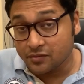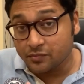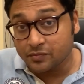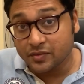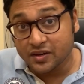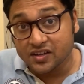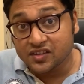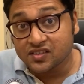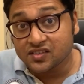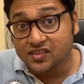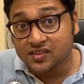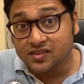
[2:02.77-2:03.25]

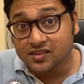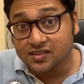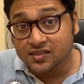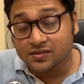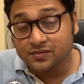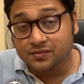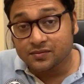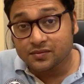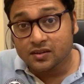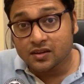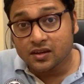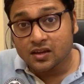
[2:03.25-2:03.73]
places,
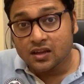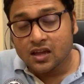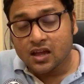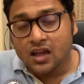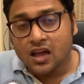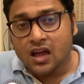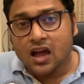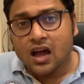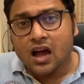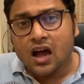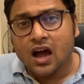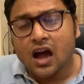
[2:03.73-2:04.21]

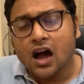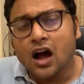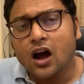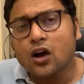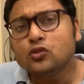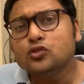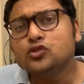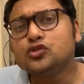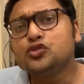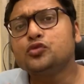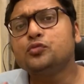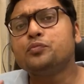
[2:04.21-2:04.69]

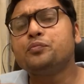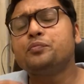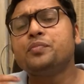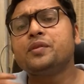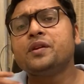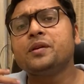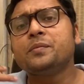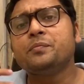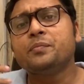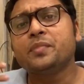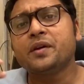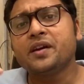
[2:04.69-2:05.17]
how to
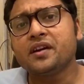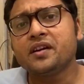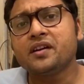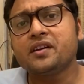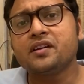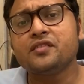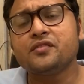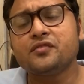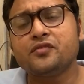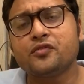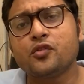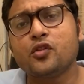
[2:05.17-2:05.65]

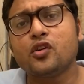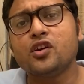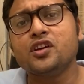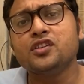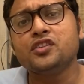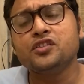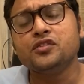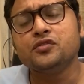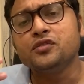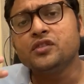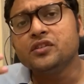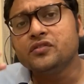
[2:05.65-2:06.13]
prepare for
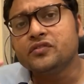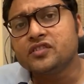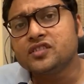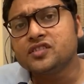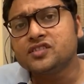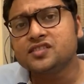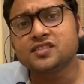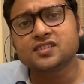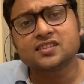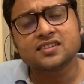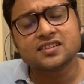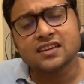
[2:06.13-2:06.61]

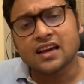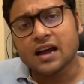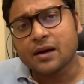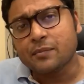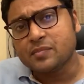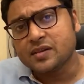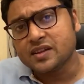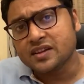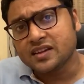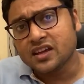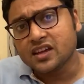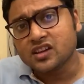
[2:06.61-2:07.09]
university
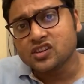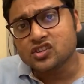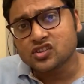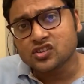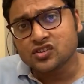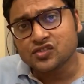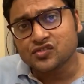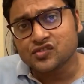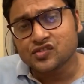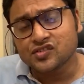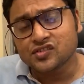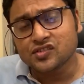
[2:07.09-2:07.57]

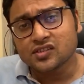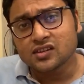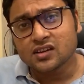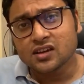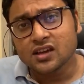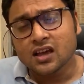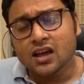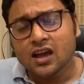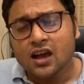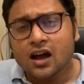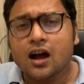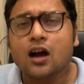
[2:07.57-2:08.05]
applications,
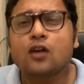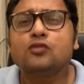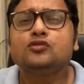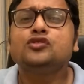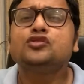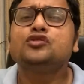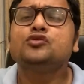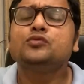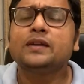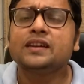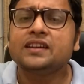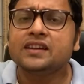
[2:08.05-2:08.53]
how to
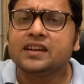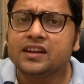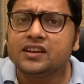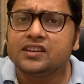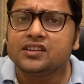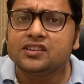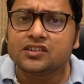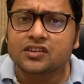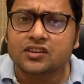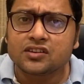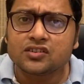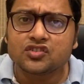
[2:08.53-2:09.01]
do an
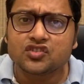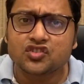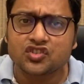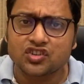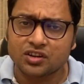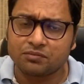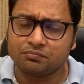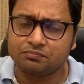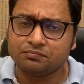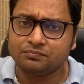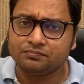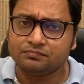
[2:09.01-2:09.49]

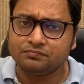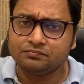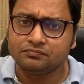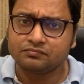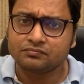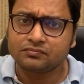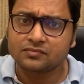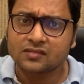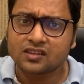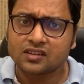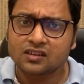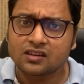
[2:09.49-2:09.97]
internship,
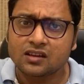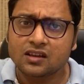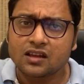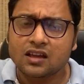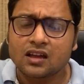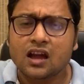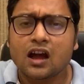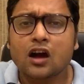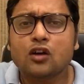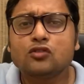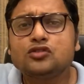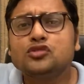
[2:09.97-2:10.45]

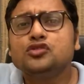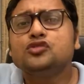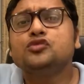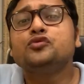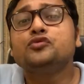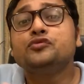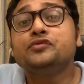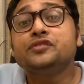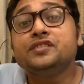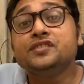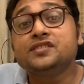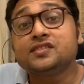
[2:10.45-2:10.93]
how to do
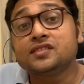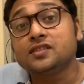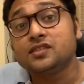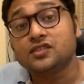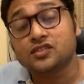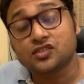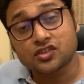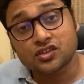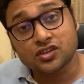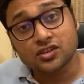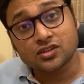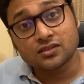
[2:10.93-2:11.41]

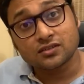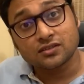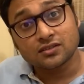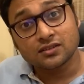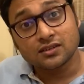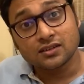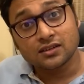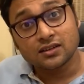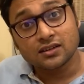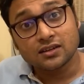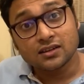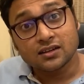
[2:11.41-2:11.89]
research,
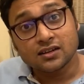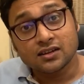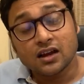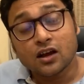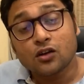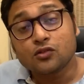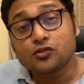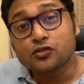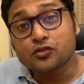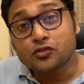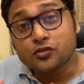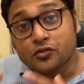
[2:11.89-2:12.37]
how
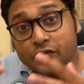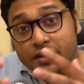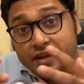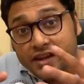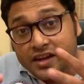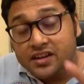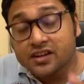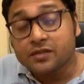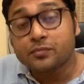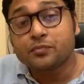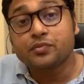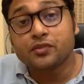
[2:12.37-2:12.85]
to
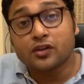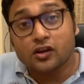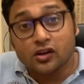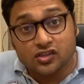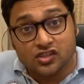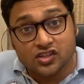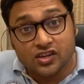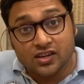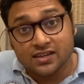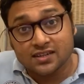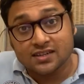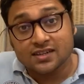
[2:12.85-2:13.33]
create a
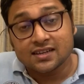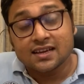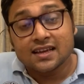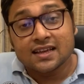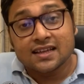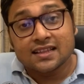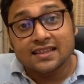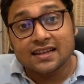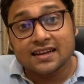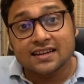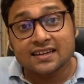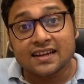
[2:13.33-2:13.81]
project
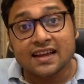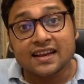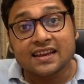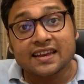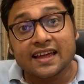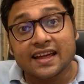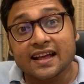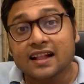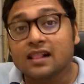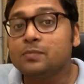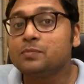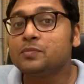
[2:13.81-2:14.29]
that can
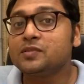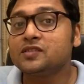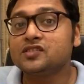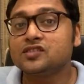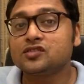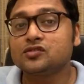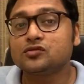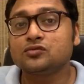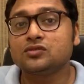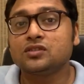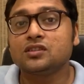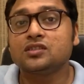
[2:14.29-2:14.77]
help a
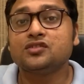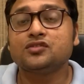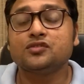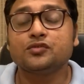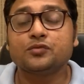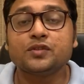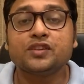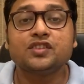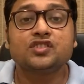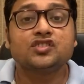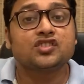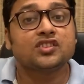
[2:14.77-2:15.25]
student
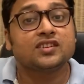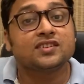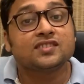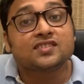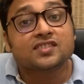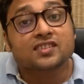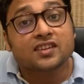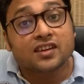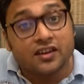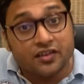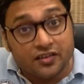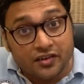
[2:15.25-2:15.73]
reach his
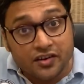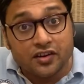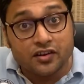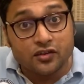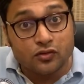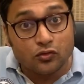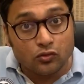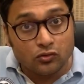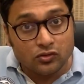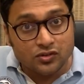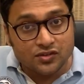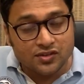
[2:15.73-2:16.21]
career
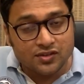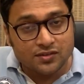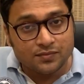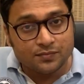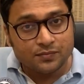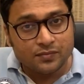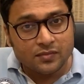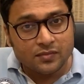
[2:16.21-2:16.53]
goals.